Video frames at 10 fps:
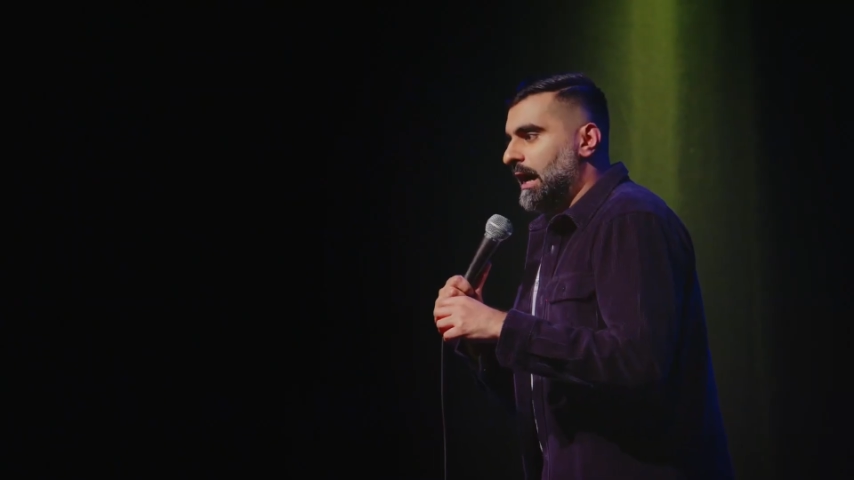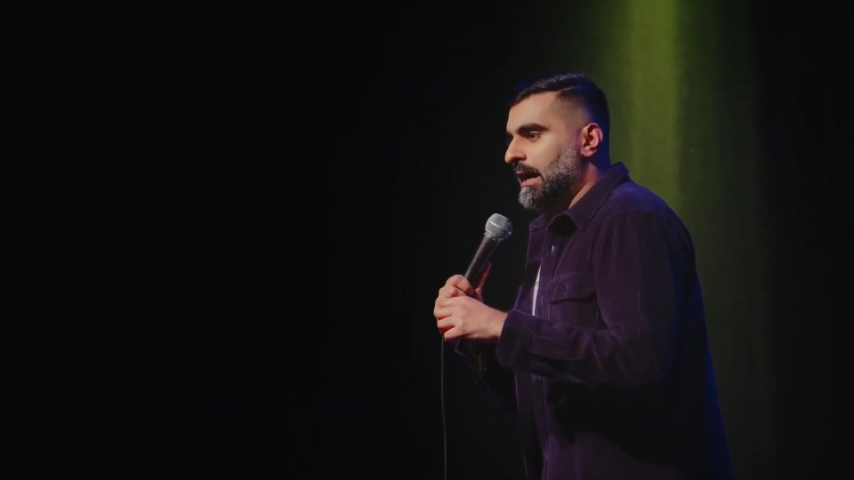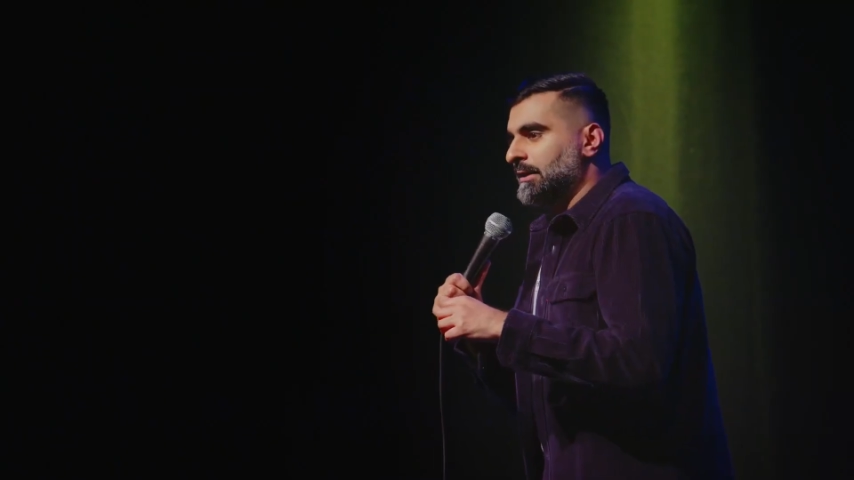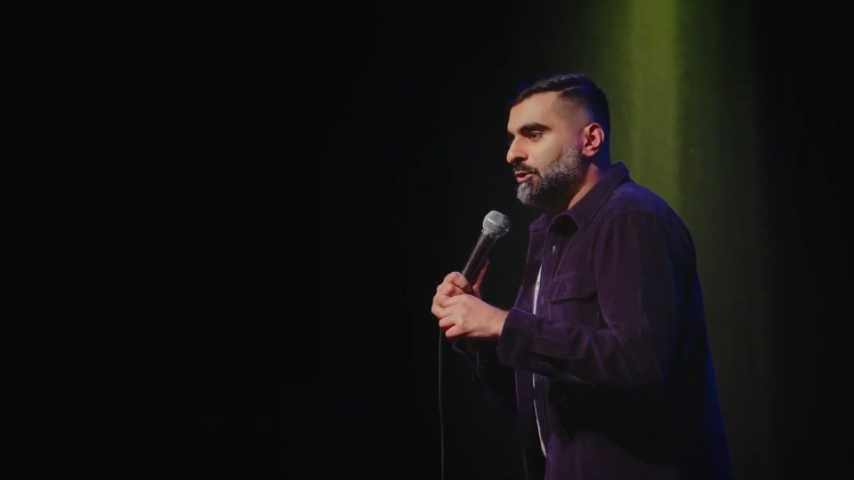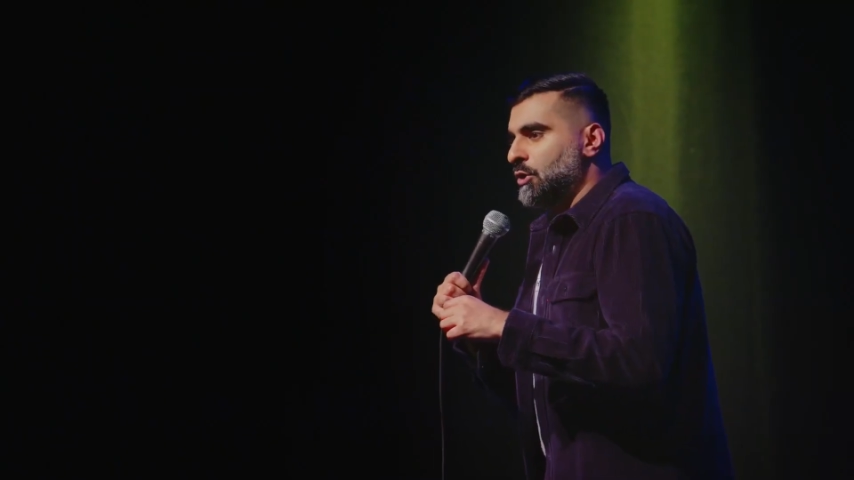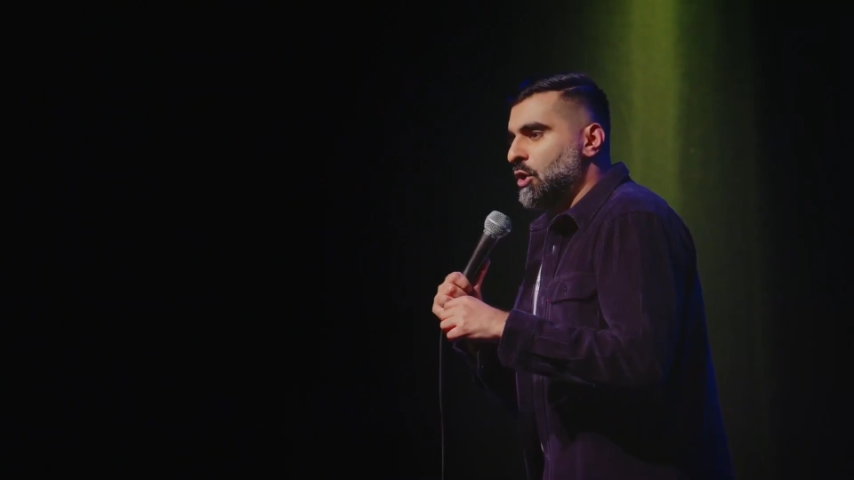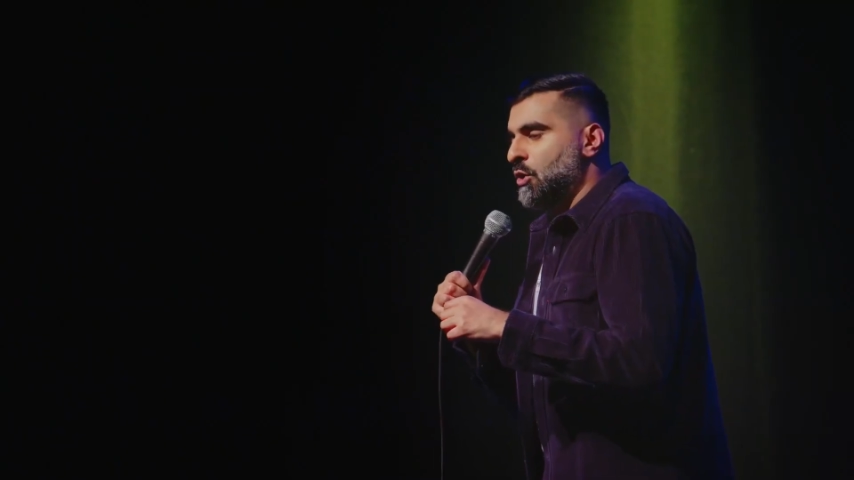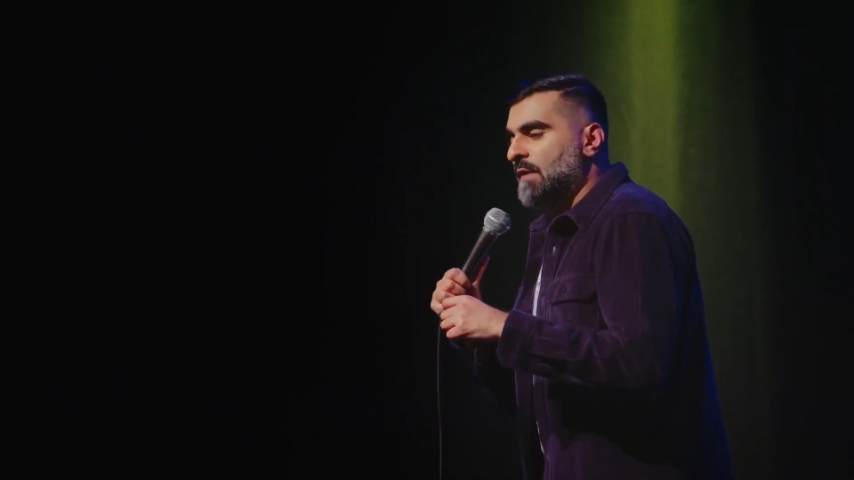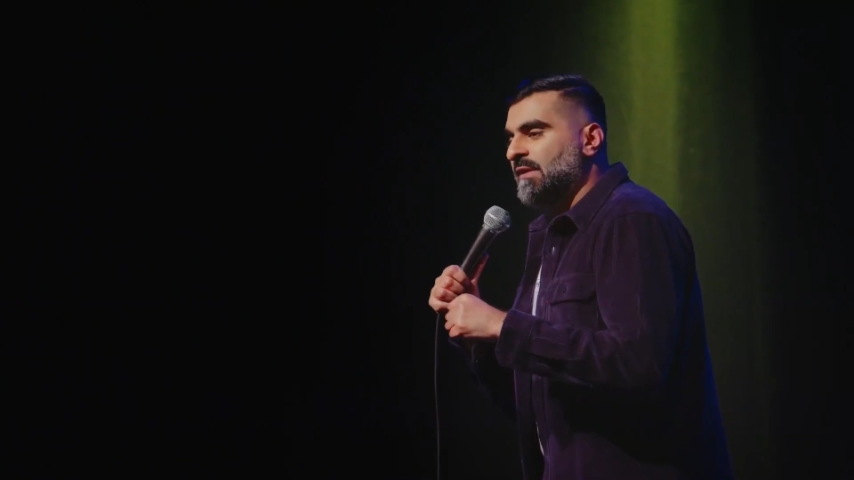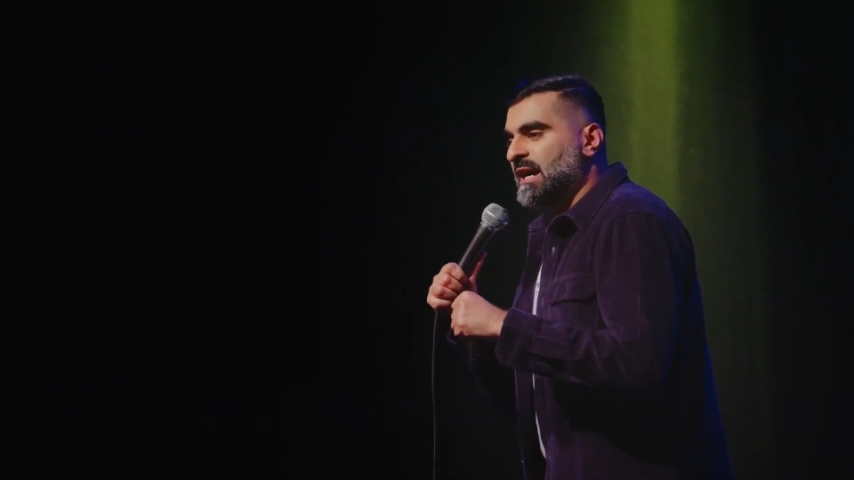and
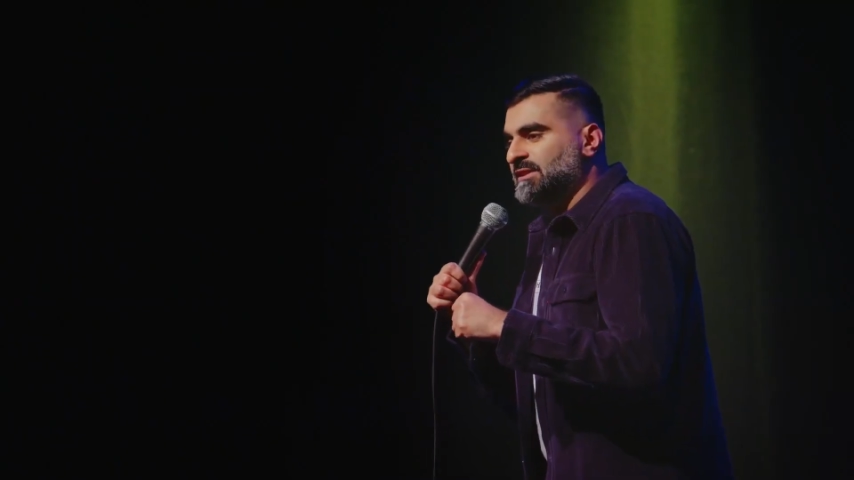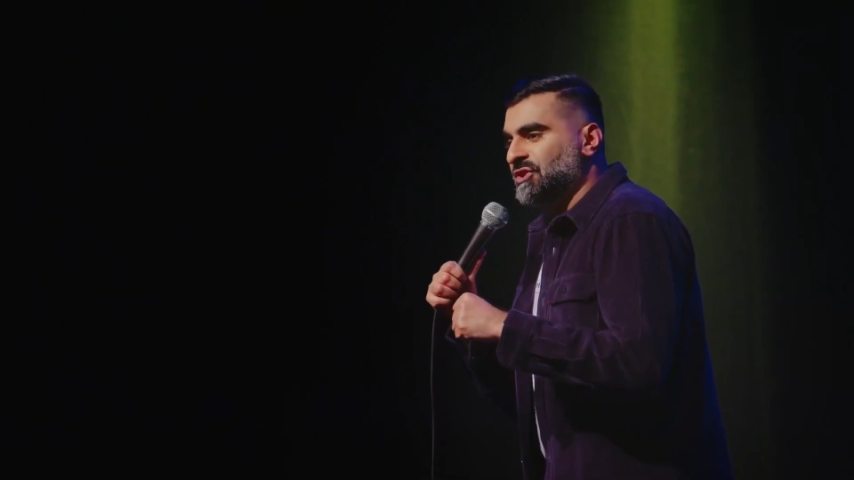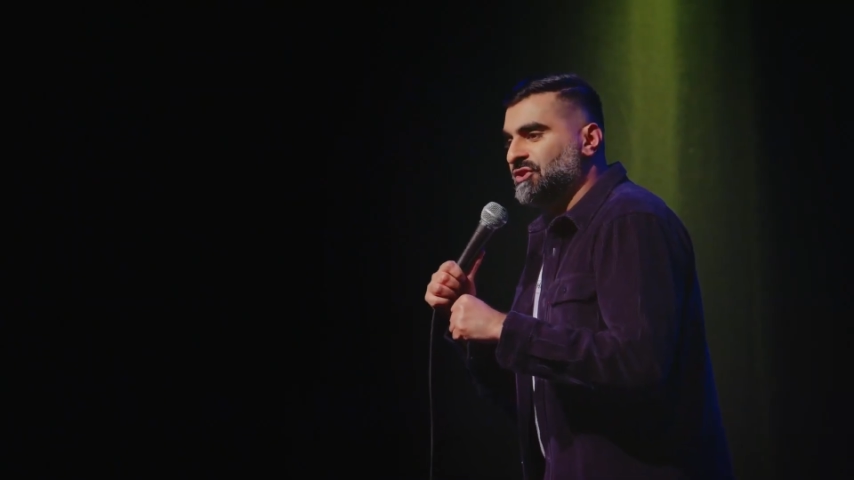whoever has the